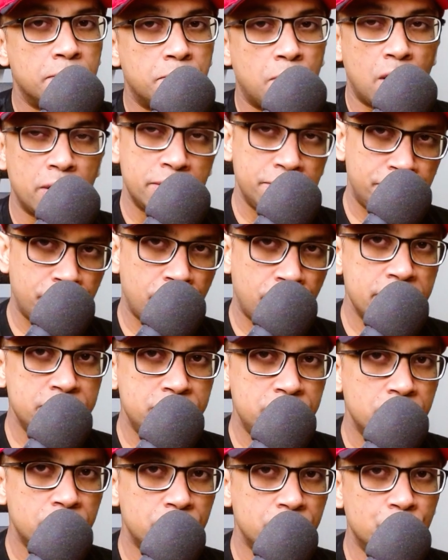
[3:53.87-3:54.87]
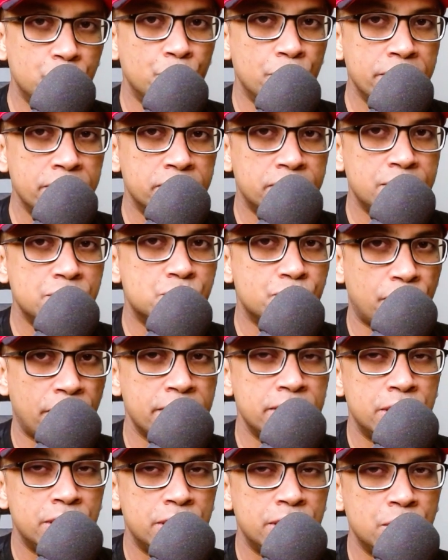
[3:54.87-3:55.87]
modified during this
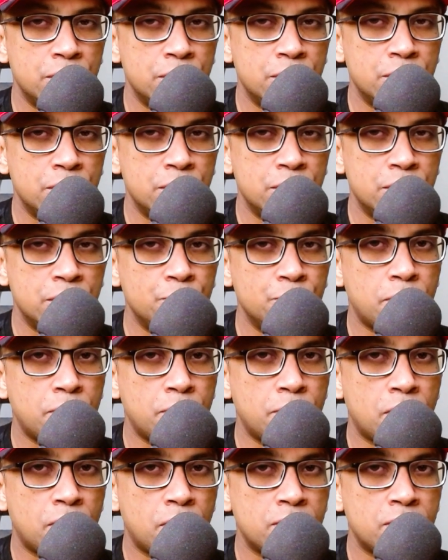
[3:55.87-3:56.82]
fine tuning process